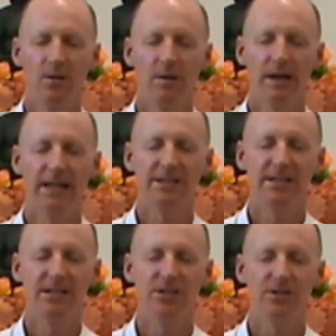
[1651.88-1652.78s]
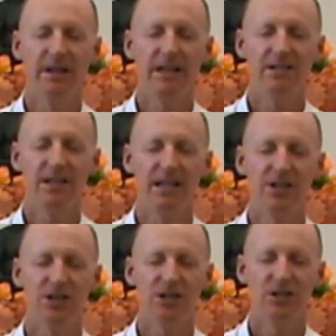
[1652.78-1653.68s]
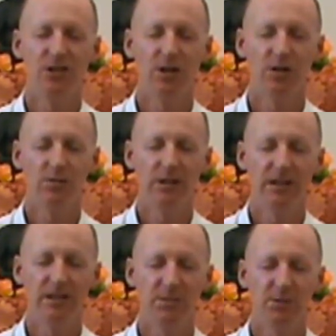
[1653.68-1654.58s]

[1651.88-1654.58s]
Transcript: Relax into any tension you're holding in your